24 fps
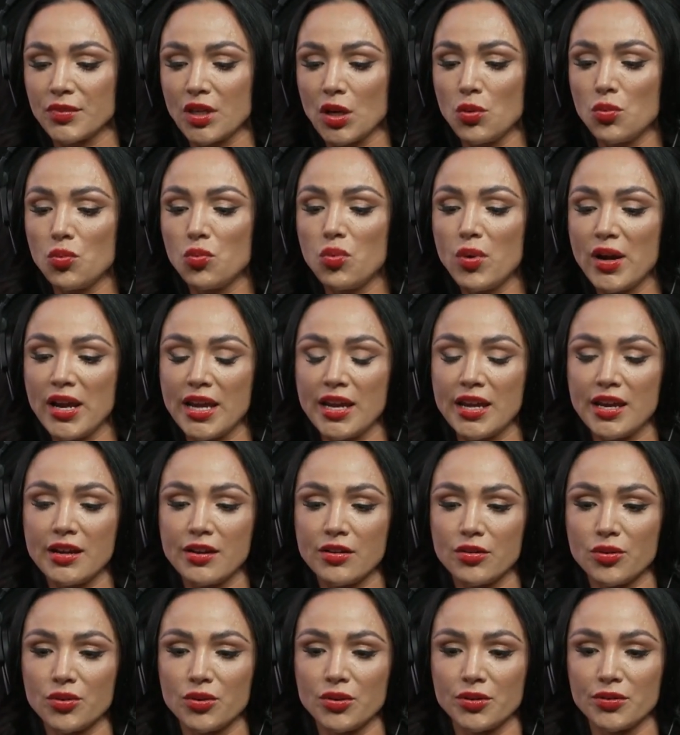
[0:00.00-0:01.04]
weight
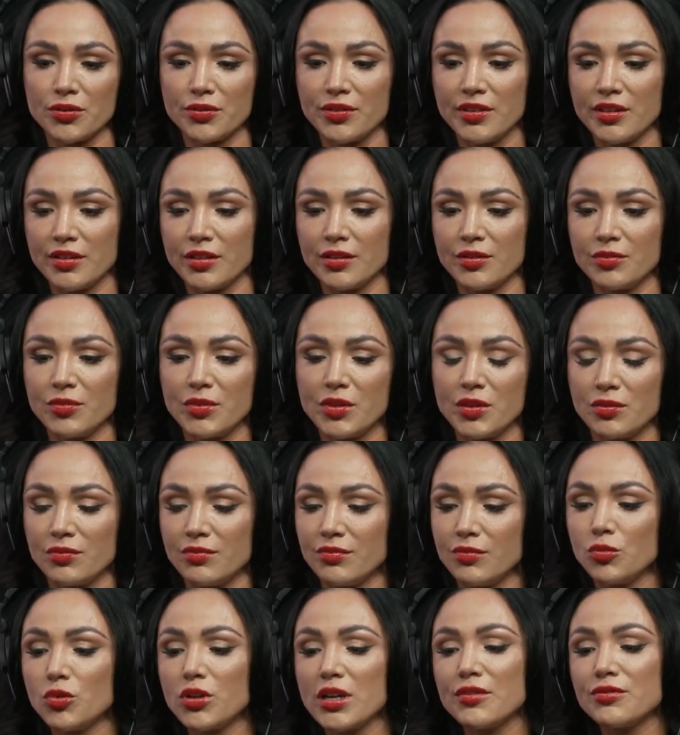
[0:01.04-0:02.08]
or the
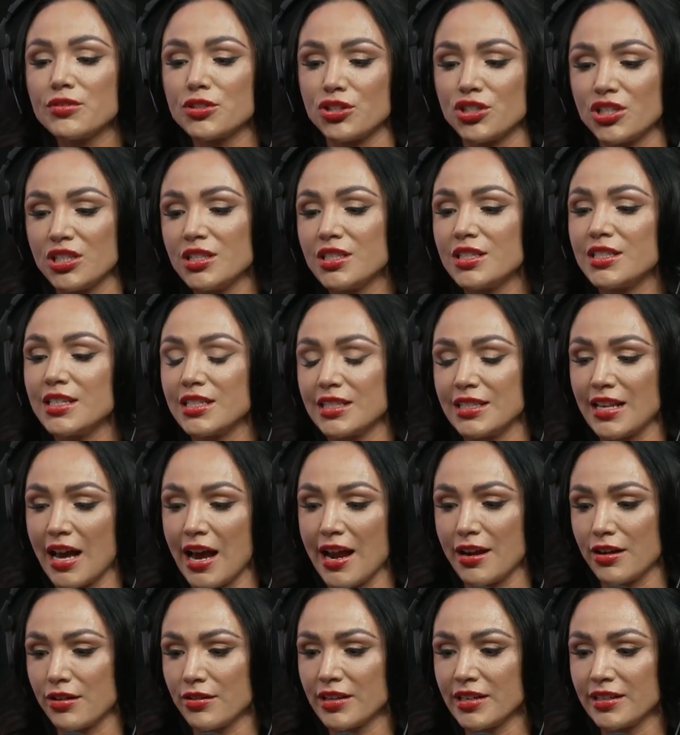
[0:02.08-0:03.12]
whatever she's
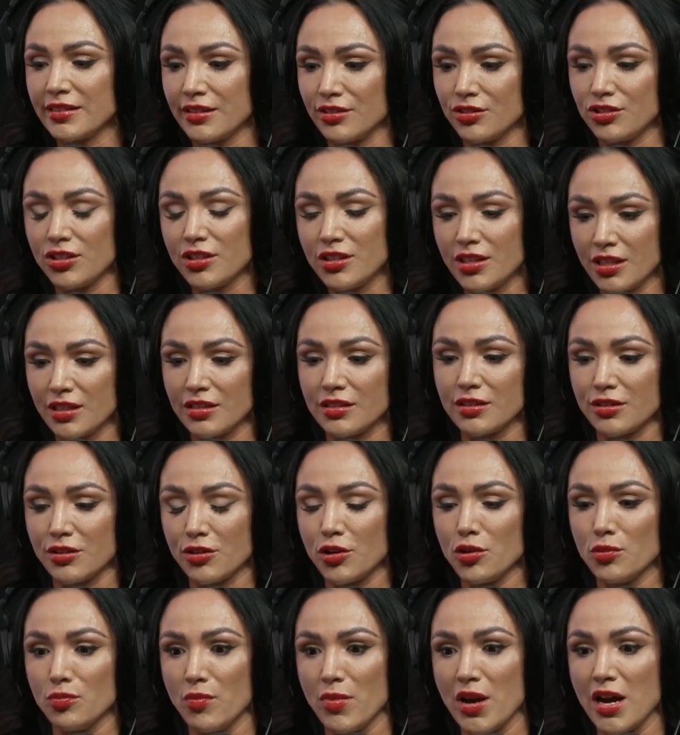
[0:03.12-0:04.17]
desiring that she thinks in
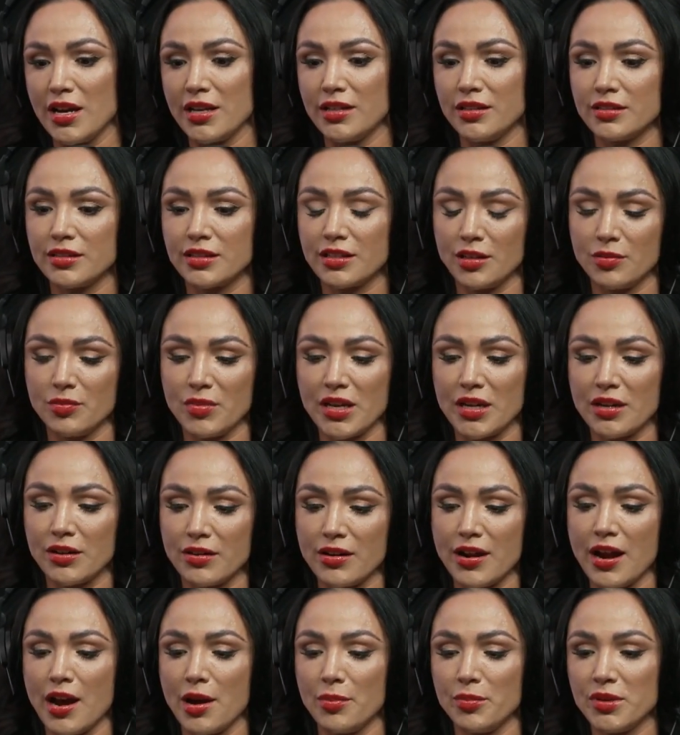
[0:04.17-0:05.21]
her mind is going to make her
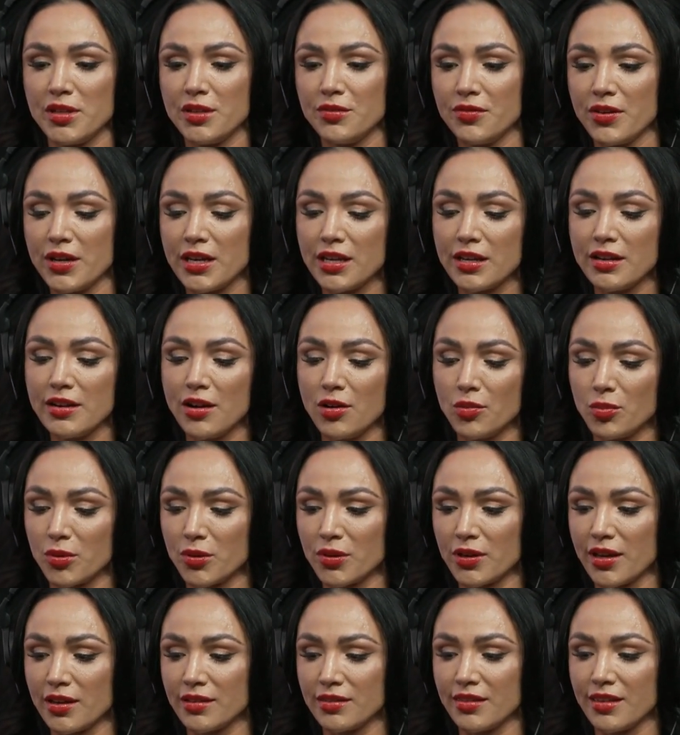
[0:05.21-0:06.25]
happy, if I can help her
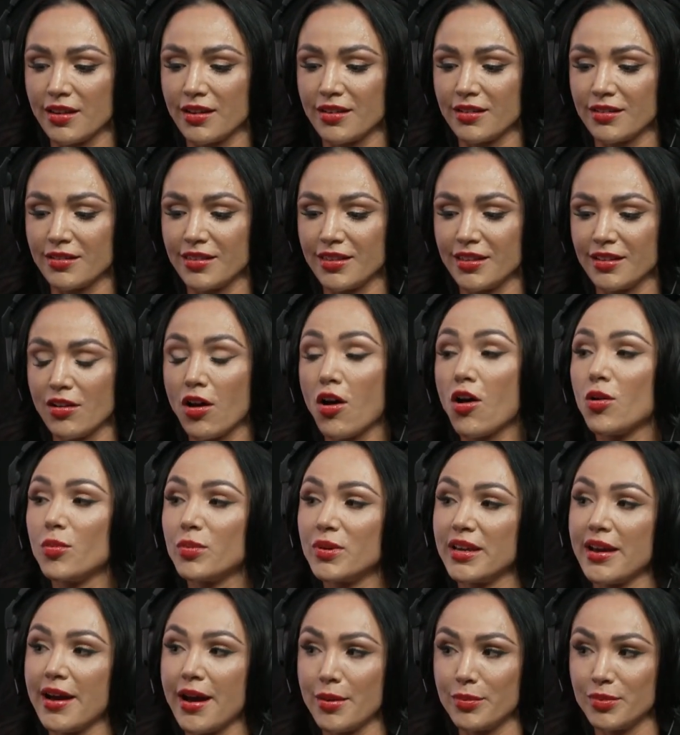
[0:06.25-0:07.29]
get there, then I'll be
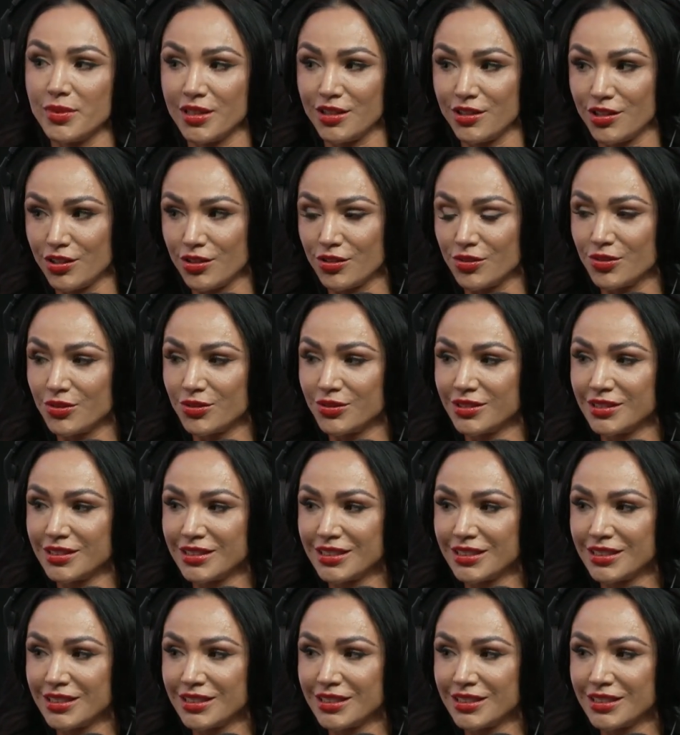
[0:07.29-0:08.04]
happy too.